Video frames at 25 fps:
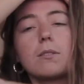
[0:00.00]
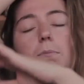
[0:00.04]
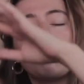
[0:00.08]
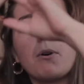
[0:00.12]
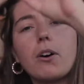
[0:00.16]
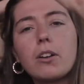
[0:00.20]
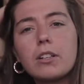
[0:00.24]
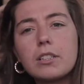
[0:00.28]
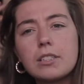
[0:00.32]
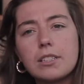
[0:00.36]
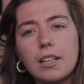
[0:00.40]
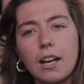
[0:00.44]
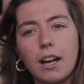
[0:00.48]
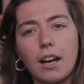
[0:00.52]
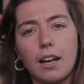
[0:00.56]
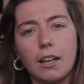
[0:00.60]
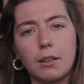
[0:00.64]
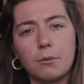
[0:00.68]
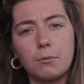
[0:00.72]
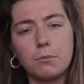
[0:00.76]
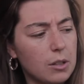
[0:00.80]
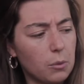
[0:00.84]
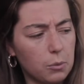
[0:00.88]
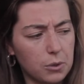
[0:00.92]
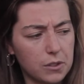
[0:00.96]
upon a
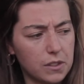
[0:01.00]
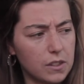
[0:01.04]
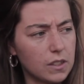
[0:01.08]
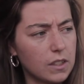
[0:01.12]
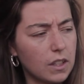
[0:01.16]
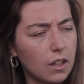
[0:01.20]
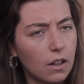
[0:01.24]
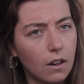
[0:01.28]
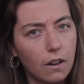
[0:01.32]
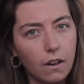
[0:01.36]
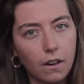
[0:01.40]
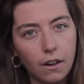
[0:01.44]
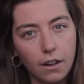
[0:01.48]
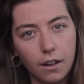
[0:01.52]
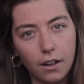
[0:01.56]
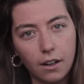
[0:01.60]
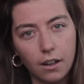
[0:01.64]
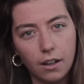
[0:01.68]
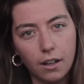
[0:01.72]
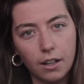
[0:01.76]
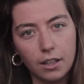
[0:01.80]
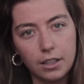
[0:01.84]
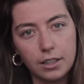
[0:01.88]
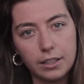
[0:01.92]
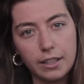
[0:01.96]
time, it was year
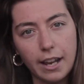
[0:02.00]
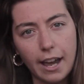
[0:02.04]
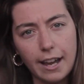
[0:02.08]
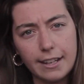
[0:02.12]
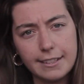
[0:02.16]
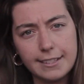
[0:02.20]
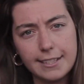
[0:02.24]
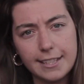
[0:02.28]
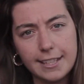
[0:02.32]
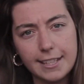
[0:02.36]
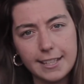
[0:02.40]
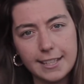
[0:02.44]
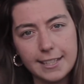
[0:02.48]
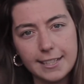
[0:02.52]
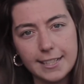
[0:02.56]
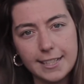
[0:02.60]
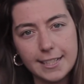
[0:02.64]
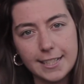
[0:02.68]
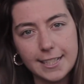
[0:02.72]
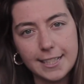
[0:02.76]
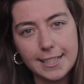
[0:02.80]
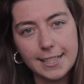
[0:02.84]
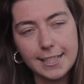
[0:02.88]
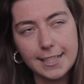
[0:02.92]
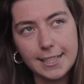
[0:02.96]

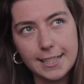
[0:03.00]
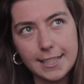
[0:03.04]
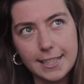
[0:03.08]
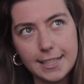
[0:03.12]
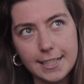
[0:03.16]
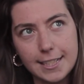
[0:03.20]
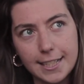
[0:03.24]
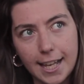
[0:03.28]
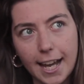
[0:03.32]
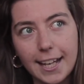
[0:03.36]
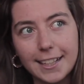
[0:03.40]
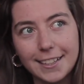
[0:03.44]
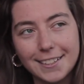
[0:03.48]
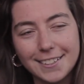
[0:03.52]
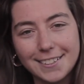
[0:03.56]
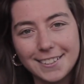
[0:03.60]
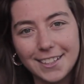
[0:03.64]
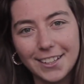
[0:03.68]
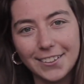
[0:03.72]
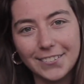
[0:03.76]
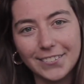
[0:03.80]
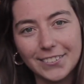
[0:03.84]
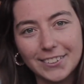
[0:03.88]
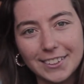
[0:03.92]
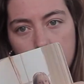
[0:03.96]

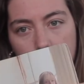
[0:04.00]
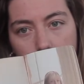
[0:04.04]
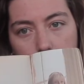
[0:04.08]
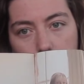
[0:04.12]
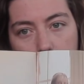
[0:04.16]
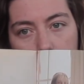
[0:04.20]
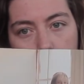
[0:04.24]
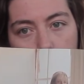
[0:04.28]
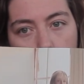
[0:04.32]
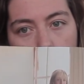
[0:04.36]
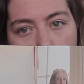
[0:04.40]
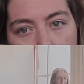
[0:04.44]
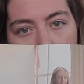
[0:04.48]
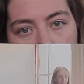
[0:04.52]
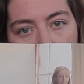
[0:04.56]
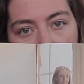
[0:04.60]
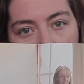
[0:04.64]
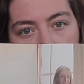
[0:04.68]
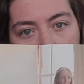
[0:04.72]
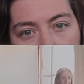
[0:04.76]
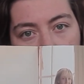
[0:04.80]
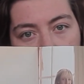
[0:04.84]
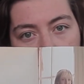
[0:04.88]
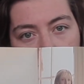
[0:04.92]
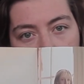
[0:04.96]
1997. J.K. Rowling
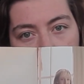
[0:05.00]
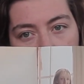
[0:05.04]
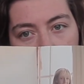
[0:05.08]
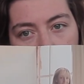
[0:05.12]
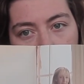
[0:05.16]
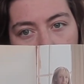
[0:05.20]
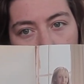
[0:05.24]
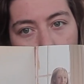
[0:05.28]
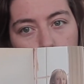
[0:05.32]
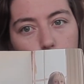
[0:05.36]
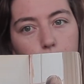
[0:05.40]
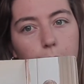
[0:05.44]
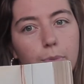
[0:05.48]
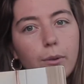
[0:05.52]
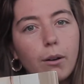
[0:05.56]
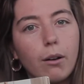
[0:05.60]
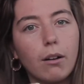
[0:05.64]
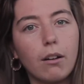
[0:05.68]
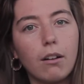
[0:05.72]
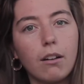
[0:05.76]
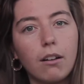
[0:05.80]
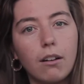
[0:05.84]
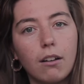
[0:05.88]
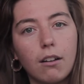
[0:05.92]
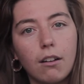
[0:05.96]
wrote a book
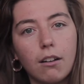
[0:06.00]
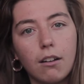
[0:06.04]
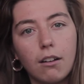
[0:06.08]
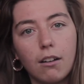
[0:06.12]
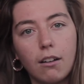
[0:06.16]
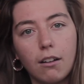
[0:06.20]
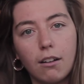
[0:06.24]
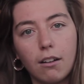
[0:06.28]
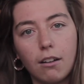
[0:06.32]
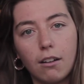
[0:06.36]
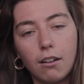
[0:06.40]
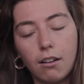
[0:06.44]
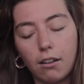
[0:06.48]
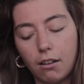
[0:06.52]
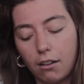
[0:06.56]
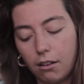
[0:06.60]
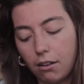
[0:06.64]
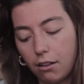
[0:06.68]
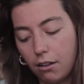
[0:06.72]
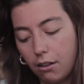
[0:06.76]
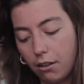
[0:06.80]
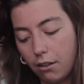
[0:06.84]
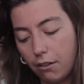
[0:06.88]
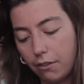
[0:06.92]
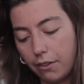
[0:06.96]

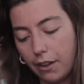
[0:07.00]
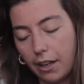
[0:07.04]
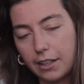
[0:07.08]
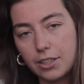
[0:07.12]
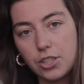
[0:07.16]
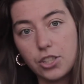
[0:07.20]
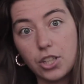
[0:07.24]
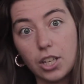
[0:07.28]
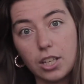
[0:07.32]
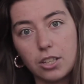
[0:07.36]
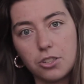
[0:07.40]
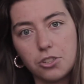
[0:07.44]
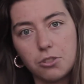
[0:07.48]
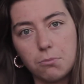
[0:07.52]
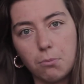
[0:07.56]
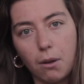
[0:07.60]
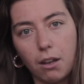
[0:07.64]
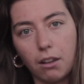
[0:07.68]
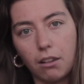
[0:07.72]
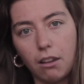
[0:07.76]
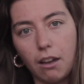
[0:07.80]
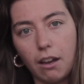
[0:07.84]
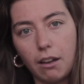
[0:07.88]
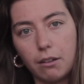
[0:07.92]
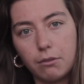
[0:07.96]
that changed my
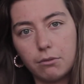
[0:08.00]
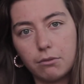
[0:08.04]
life.